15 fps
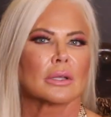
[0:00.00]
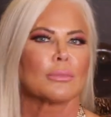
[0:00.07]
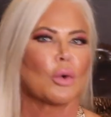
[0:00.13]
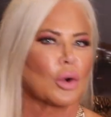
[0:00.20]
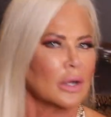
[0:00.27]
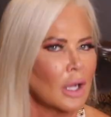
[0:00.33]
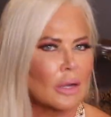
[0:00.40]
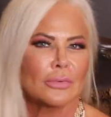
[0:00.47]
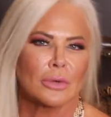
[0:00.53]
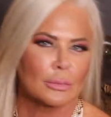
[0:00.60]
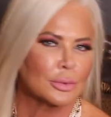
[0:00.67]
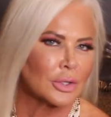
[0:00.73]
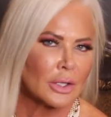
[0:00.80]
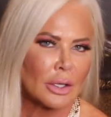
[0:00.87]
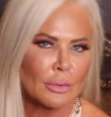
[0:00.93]
the more
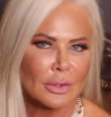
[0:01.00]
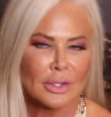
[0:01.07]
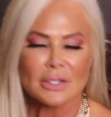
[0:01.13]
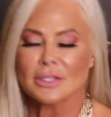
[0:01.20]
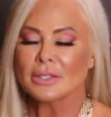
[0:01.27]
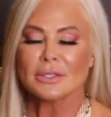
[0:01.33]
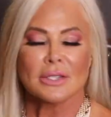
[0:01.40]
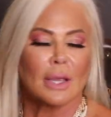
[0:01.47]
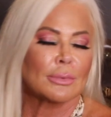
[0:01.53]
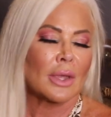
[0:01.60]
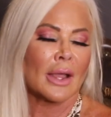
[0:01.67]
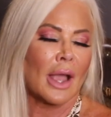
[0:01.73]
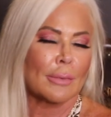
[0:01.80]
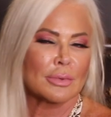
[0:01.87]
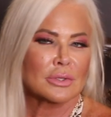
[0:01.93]
comfortable you get with it. It's the same
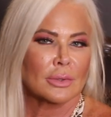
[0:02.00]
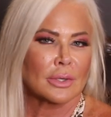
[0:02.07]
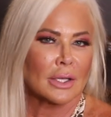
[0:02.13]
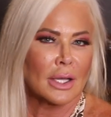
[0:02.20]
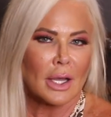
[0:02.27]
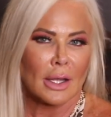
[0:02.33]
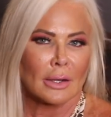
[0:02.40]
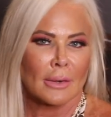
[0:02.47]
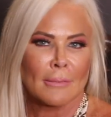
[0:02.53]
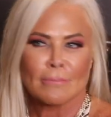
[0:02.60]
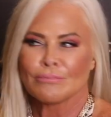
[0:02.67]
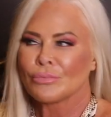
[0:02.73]
thing happens with a gun.